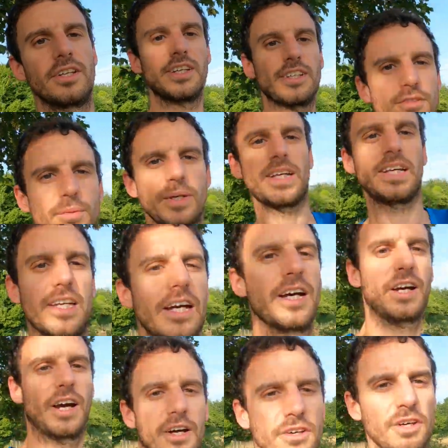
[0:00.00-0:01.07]
this week
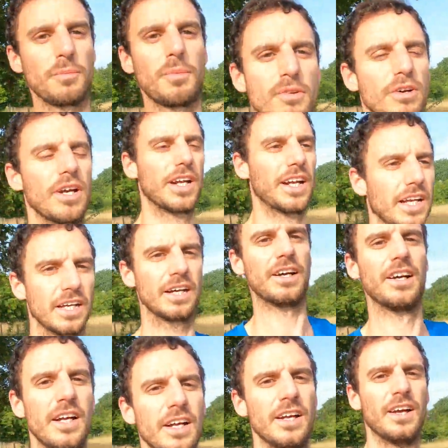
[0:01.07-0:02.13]
I'm going to be running
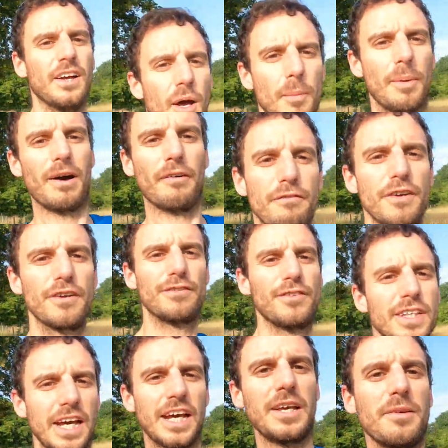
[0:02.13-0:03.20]
about
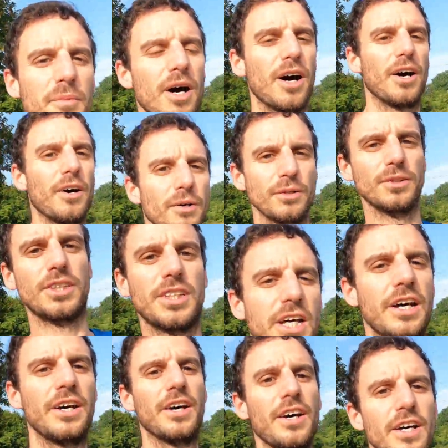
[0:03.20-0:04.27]
58 miles,
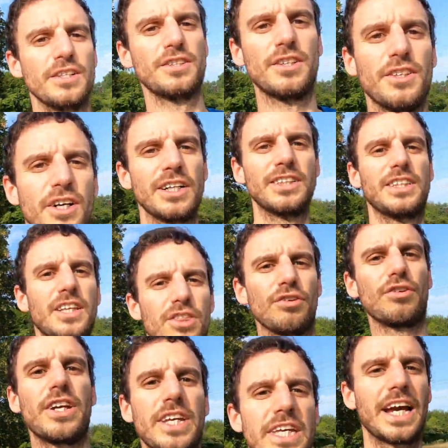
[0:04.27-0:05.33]
so
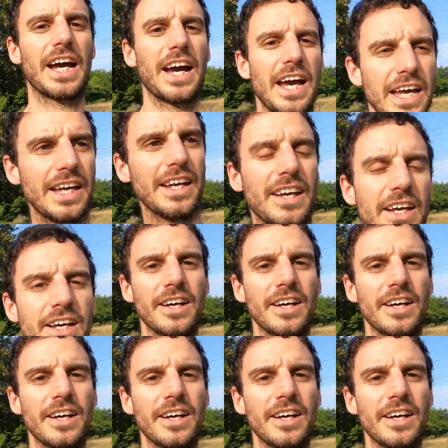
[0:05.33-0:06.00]
93k.